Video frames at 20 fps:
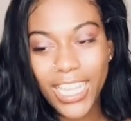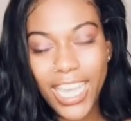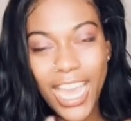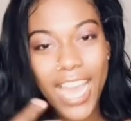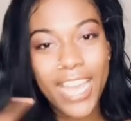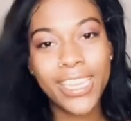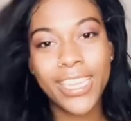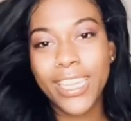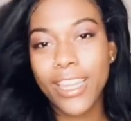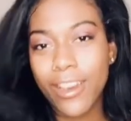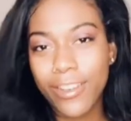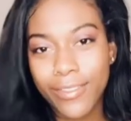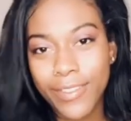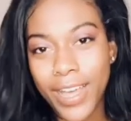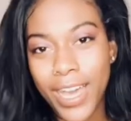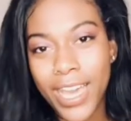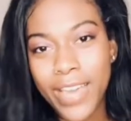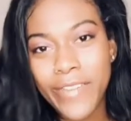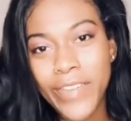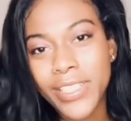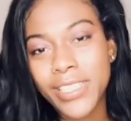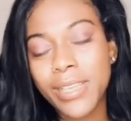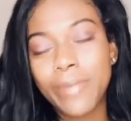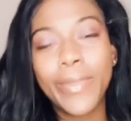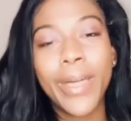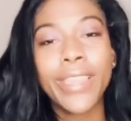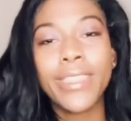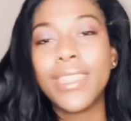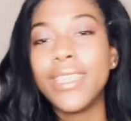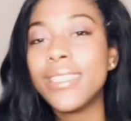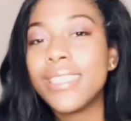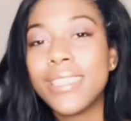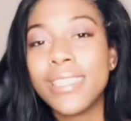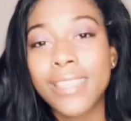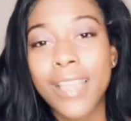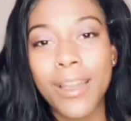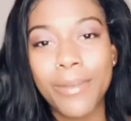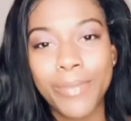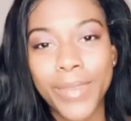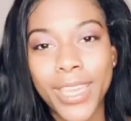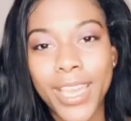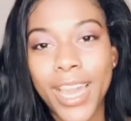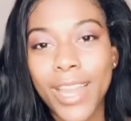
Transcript: I get off live because I'm like, this is not me.